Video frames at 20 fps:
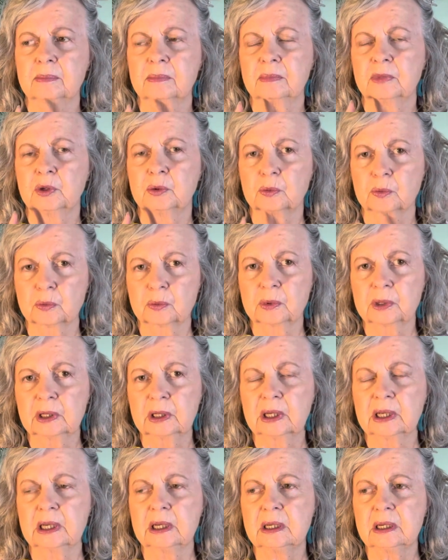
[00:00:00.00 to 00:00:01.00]
you
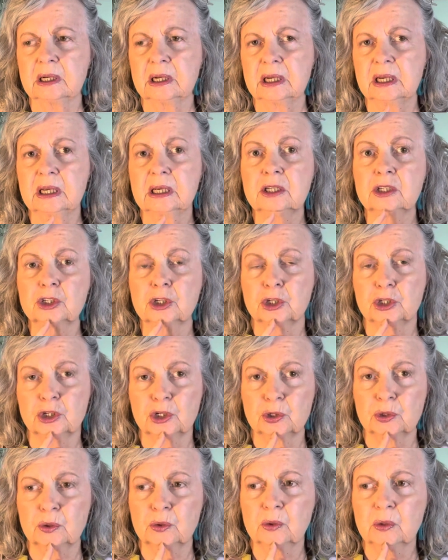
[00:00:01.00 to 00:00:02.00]
really need to
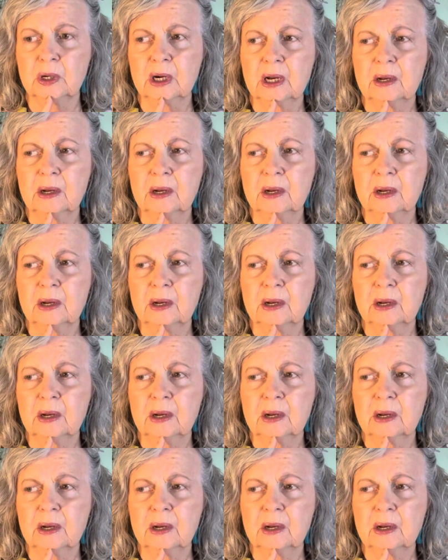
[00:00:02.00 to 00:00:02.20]
do,